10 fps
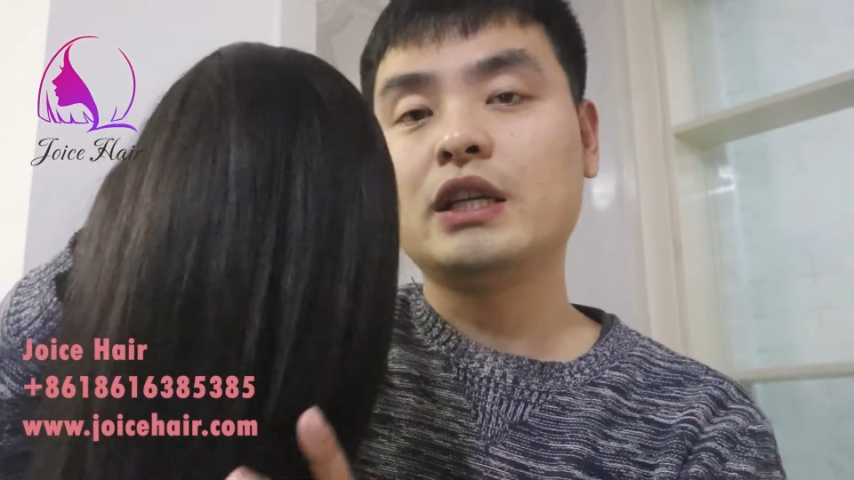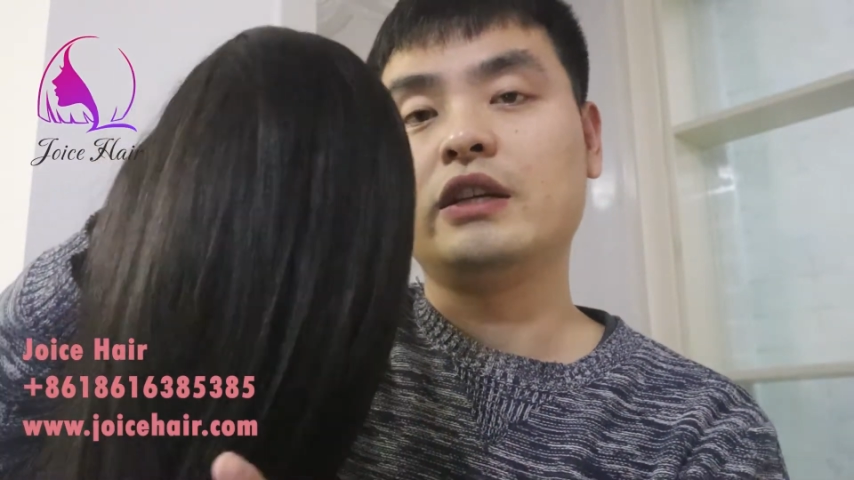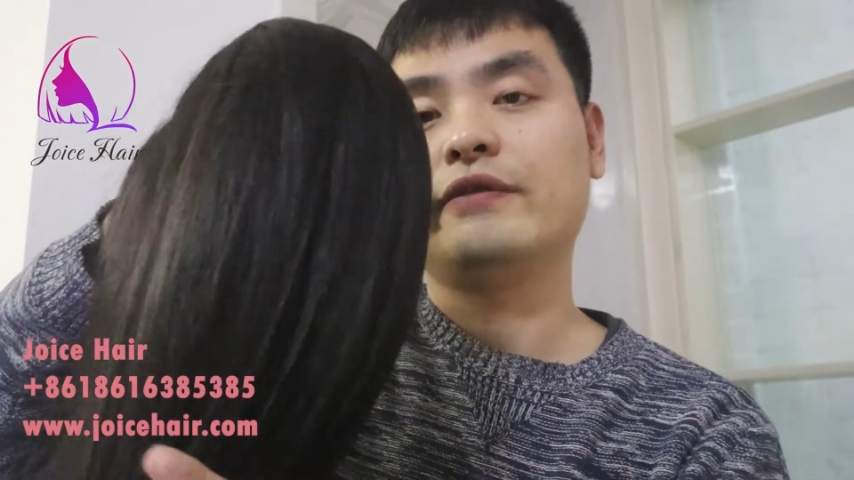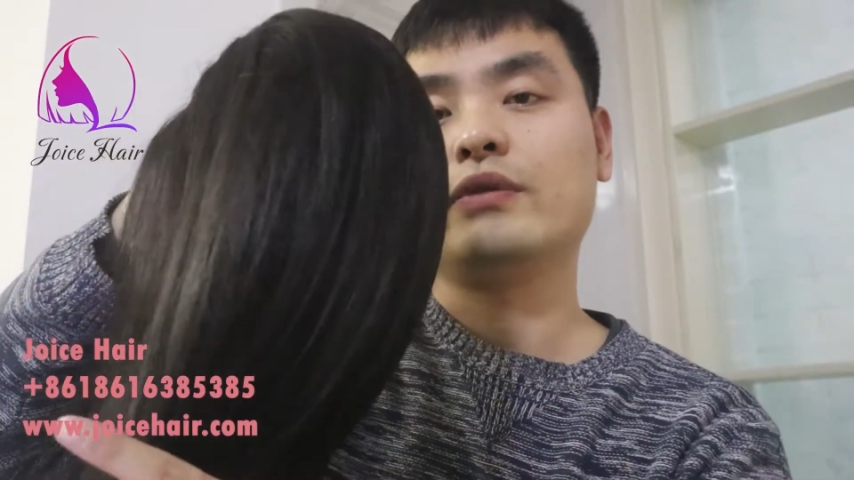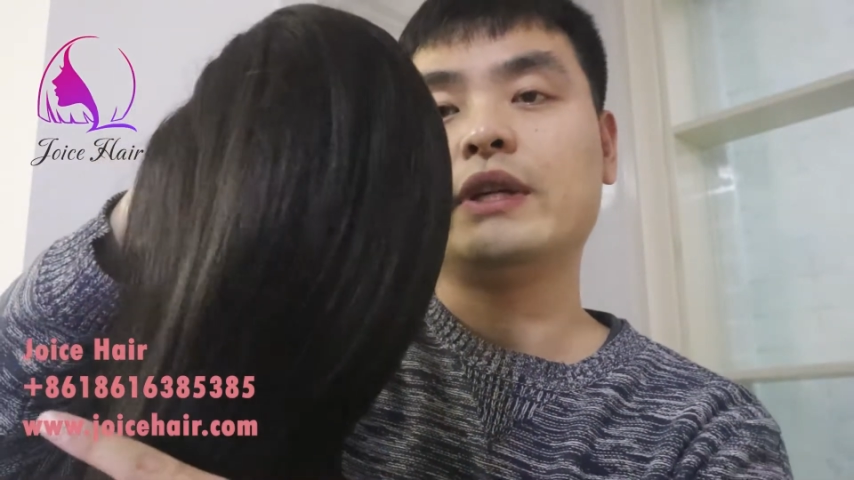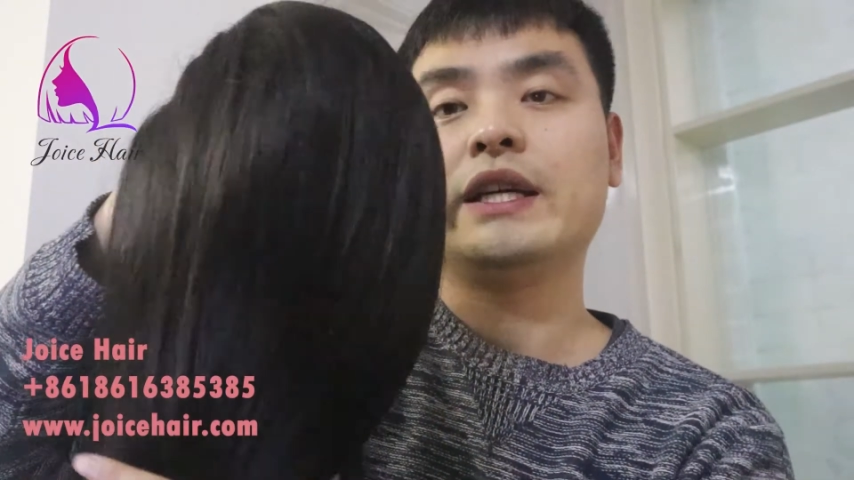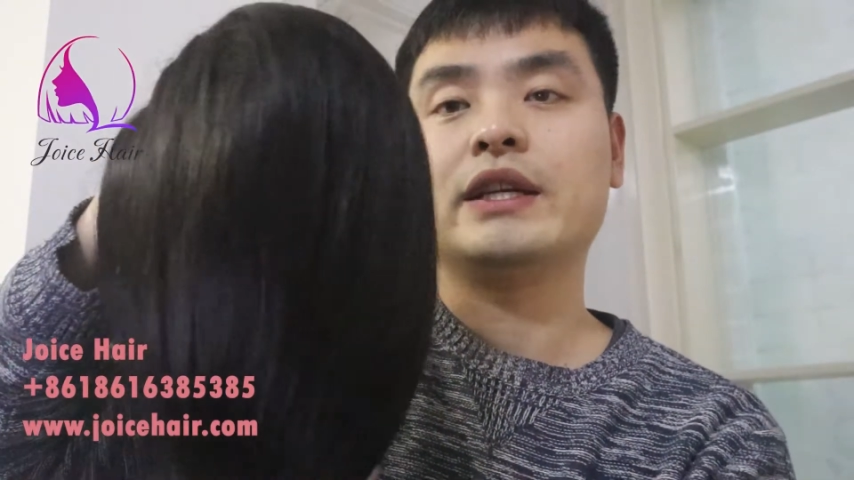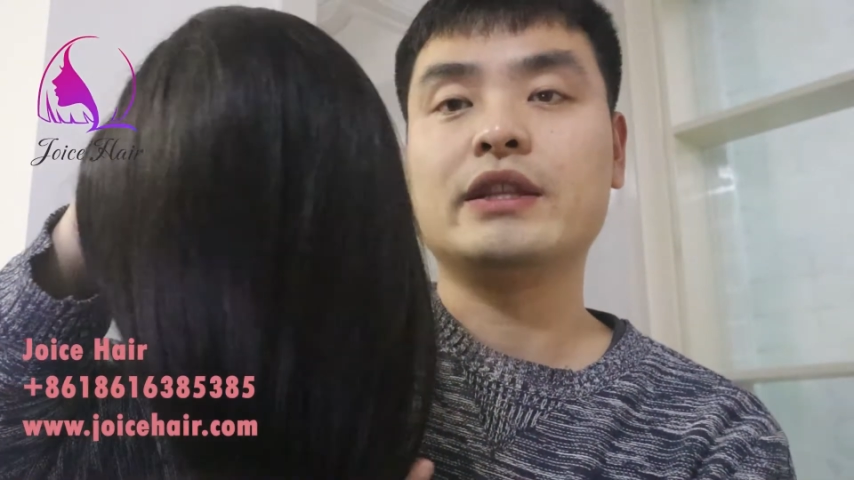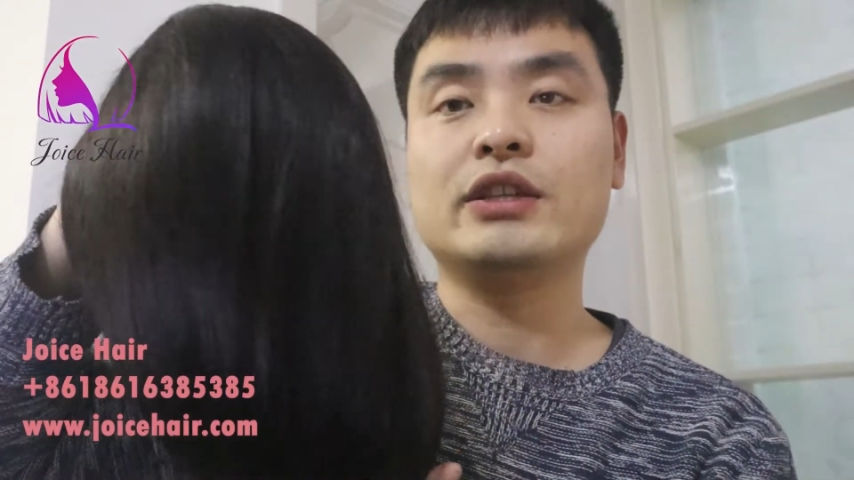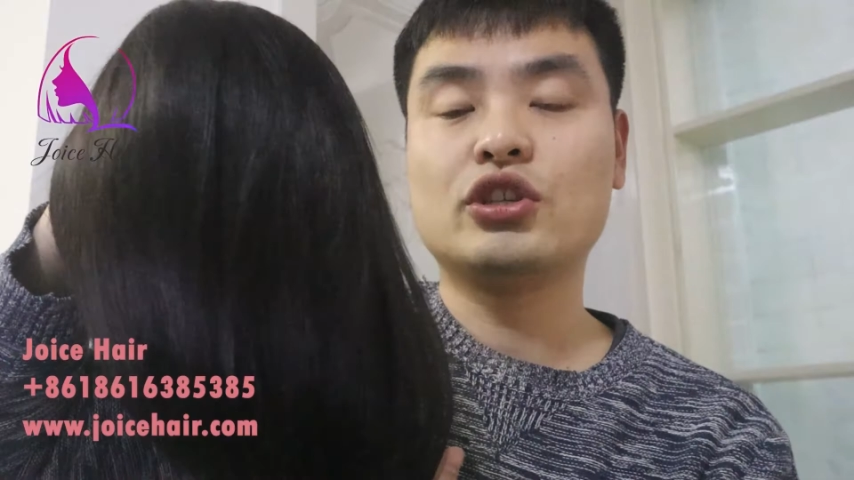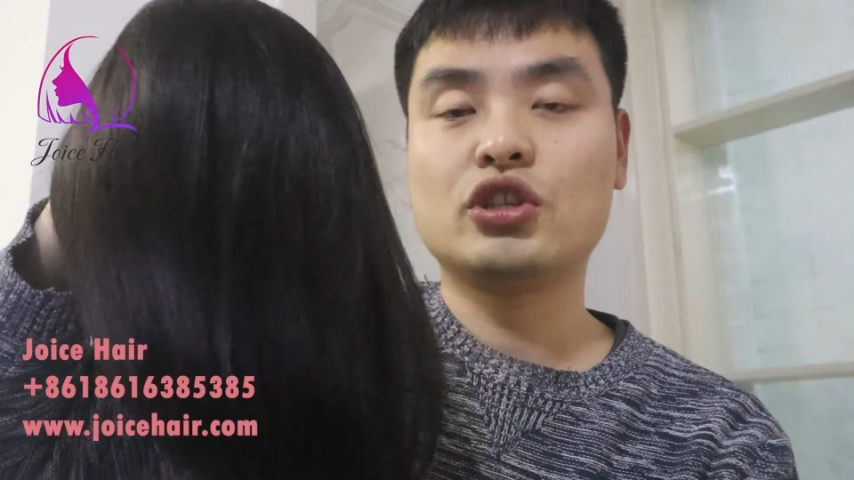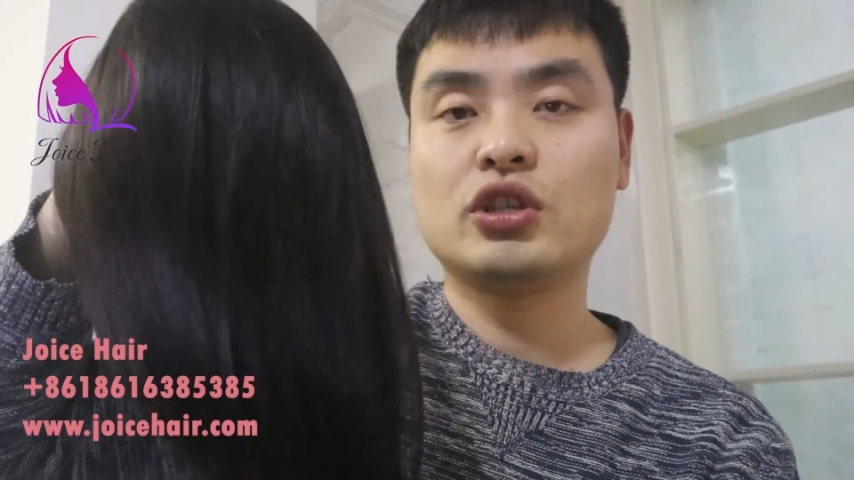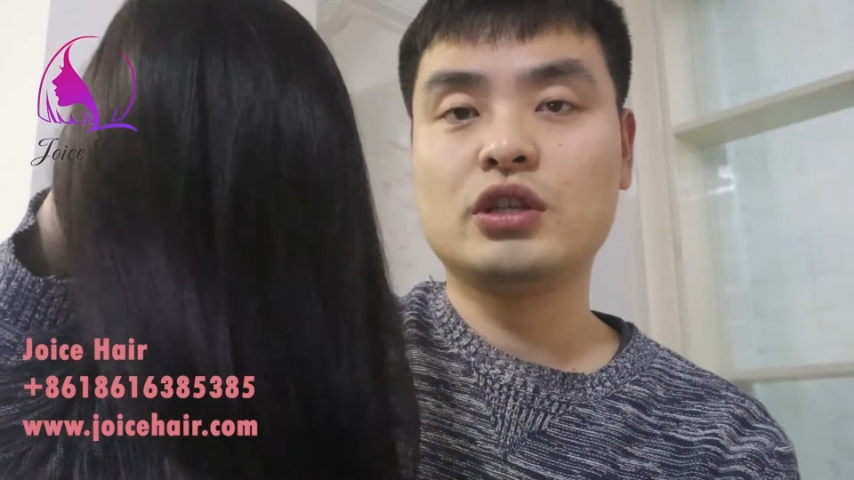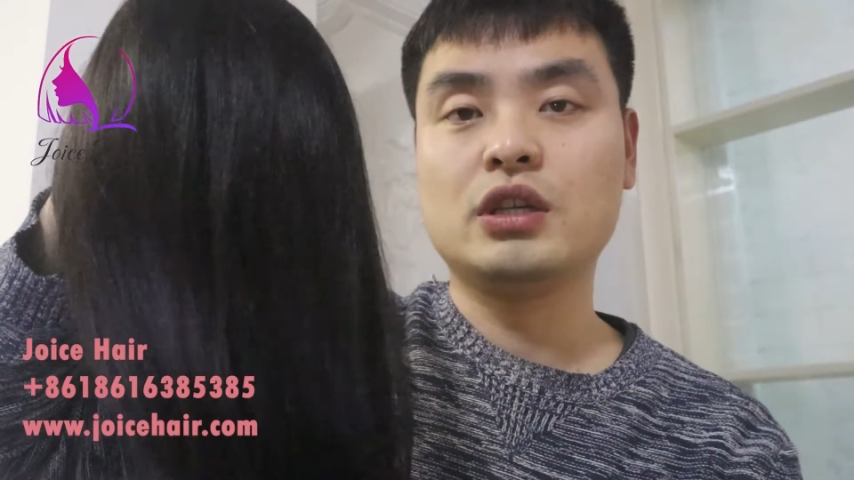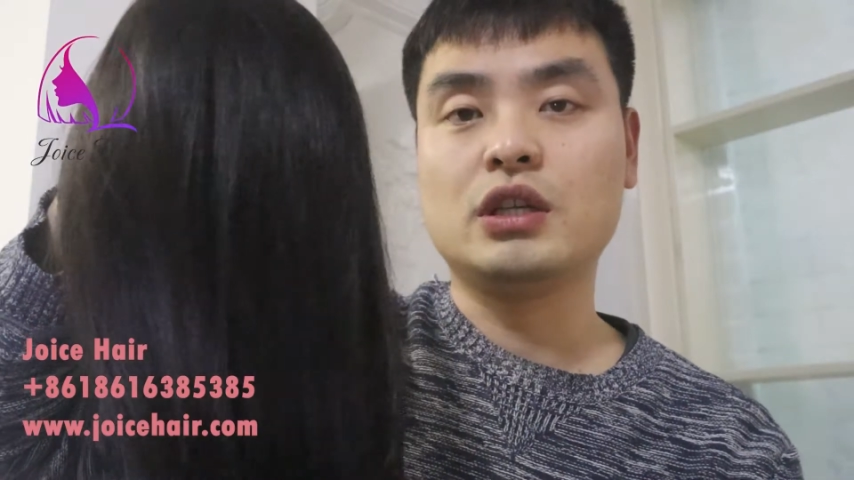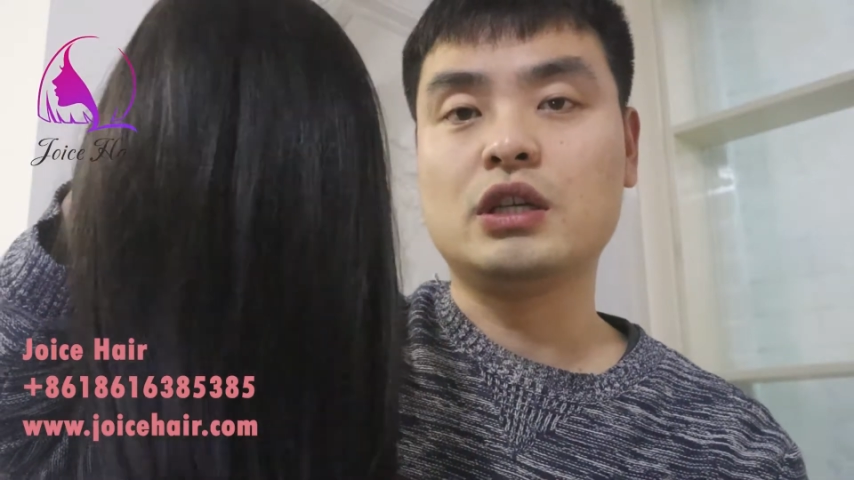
If you like this